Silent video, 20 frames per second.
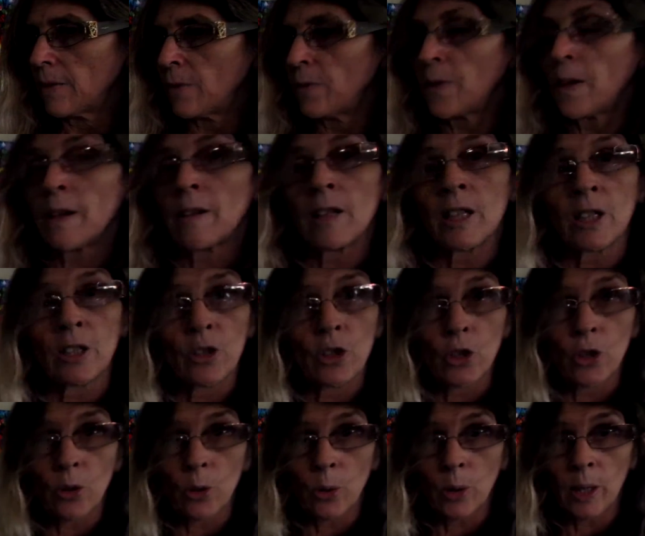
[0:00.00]
very
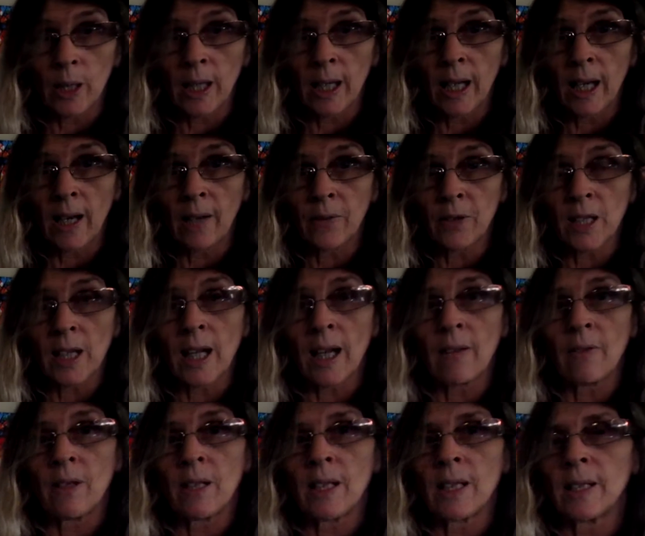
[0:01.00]
shortly after
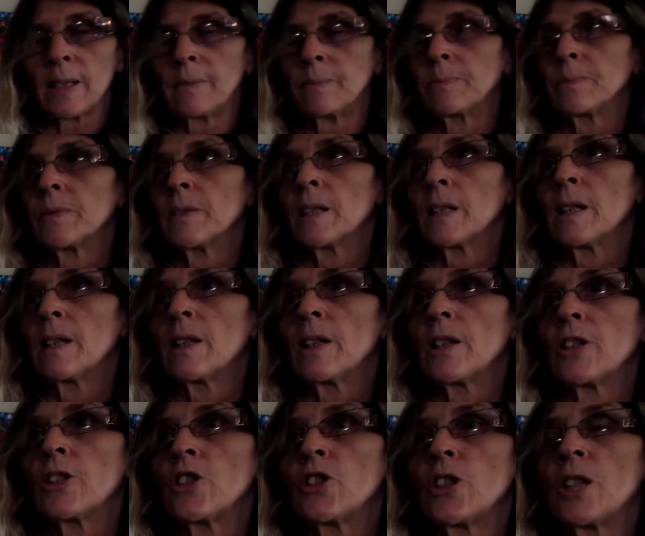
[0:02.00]
having her,
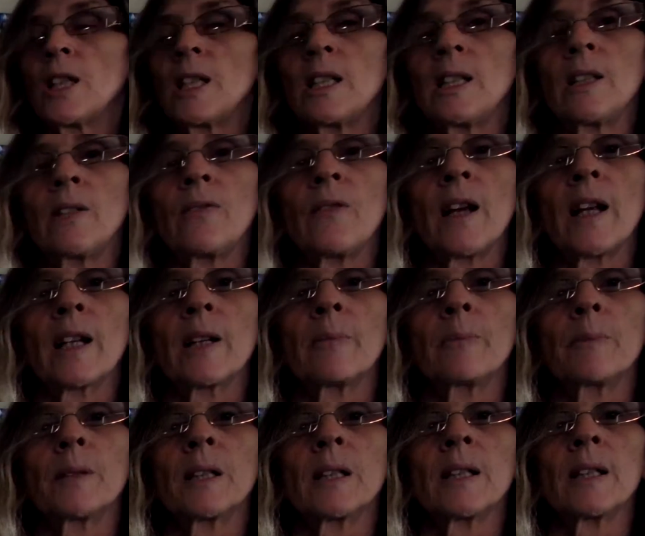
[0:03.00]
she
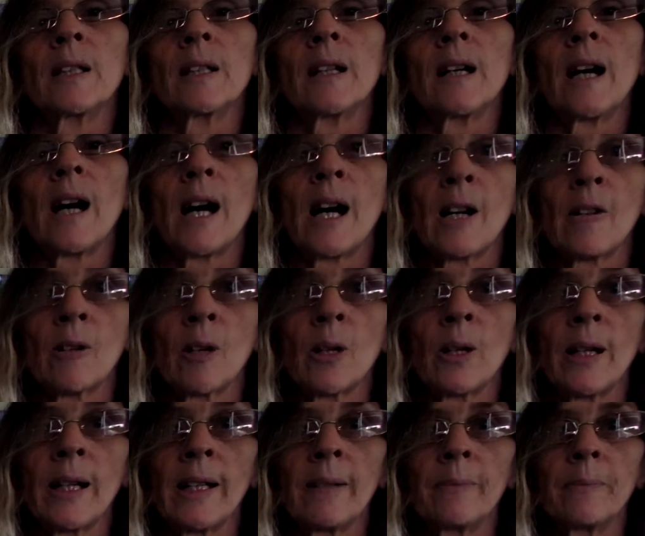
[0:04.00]
developed a
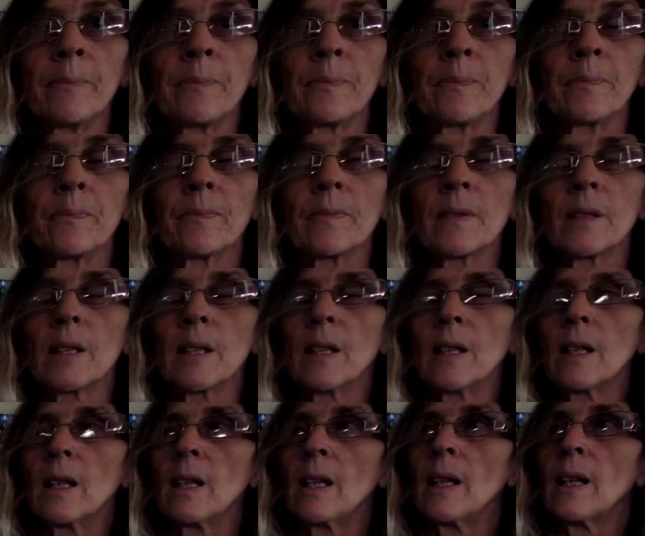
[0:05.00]
RI.
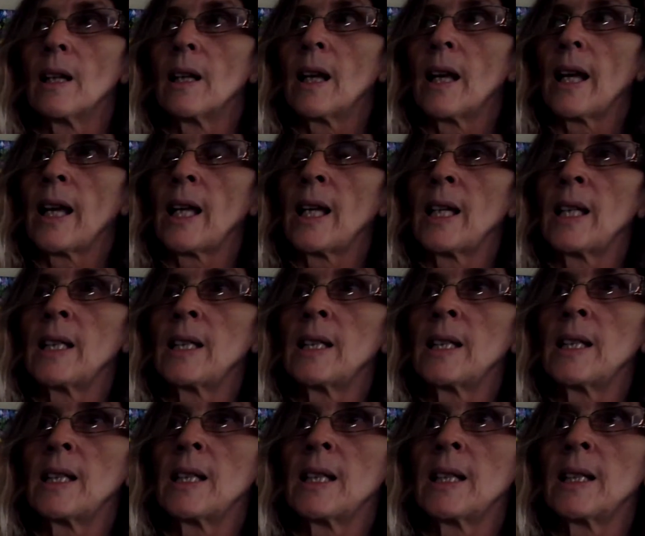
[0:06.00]

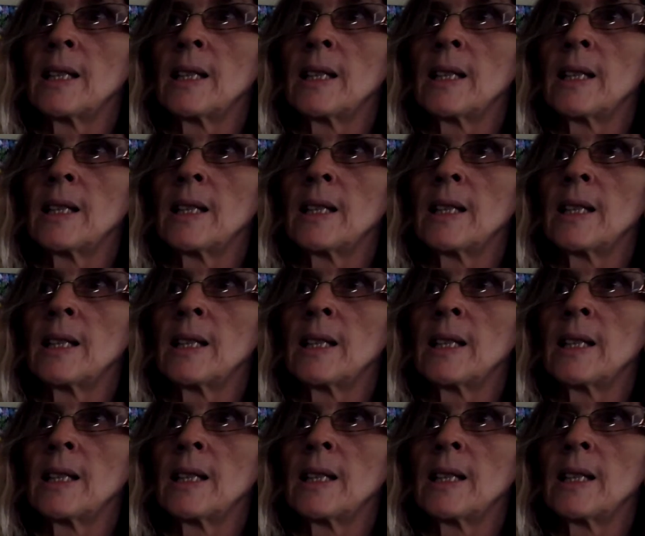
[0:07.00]
And